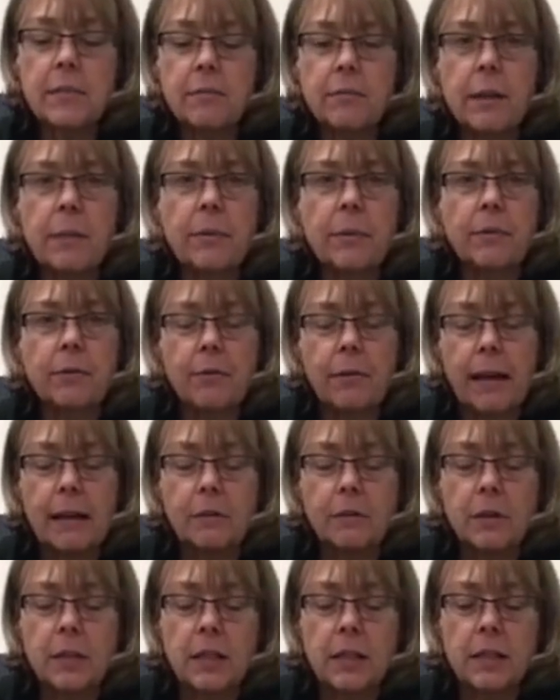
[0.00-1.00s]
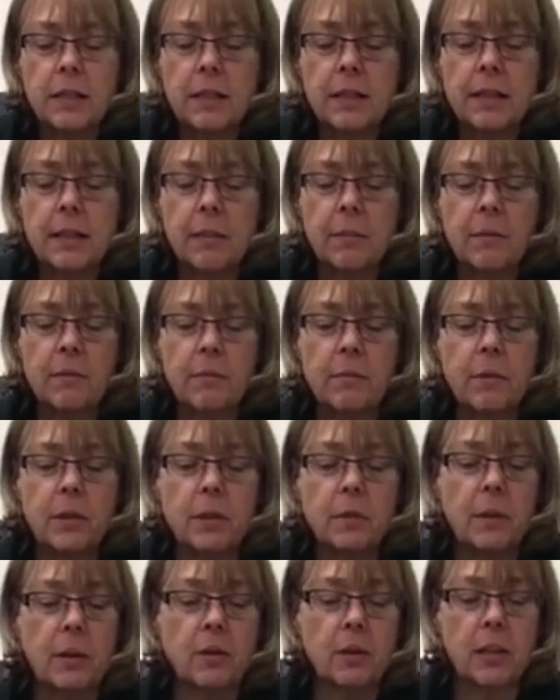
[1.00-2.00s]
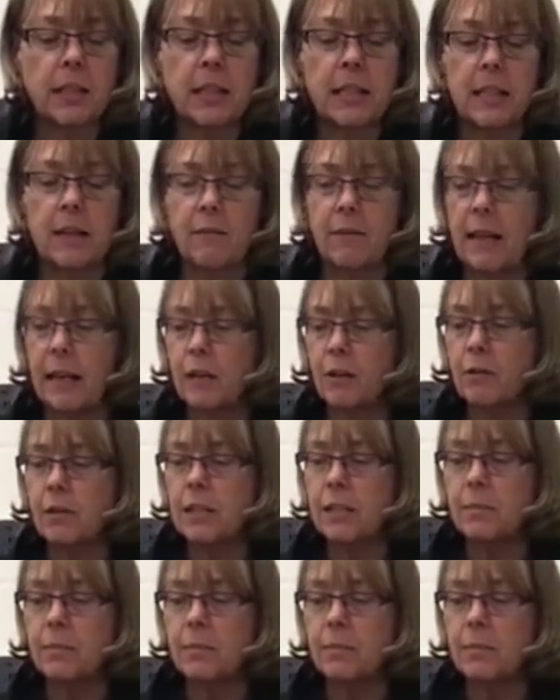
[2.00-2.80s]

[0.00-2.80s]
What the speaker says: also tied some ribbon around some of them as well,